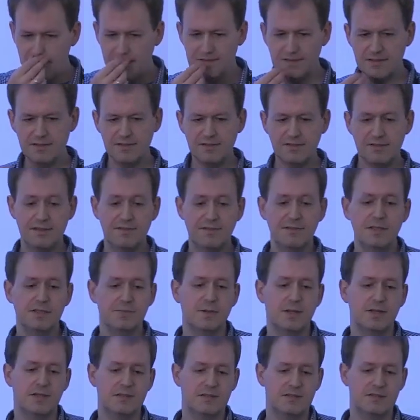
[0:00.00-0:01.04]
the, the first
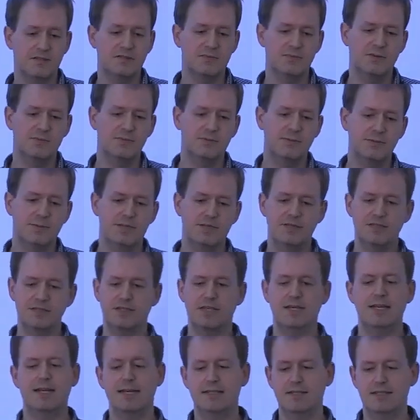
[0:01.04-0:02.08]
part of the solved problem is just
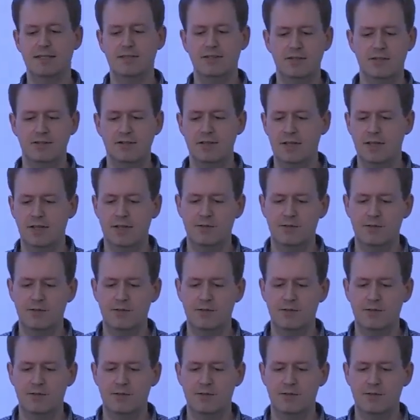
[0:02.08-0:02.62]
collecting your